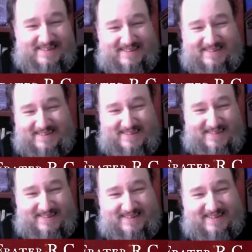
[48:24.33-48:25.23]

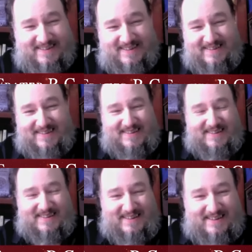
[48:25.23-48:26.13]

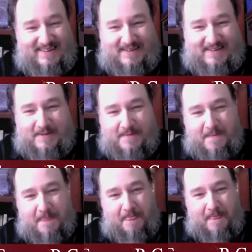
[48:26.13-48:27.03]

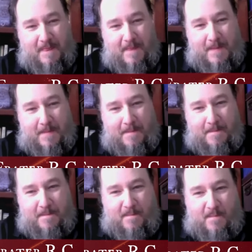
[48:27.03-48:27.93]

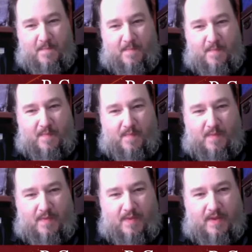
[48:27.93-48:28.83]
The person shown says nothing.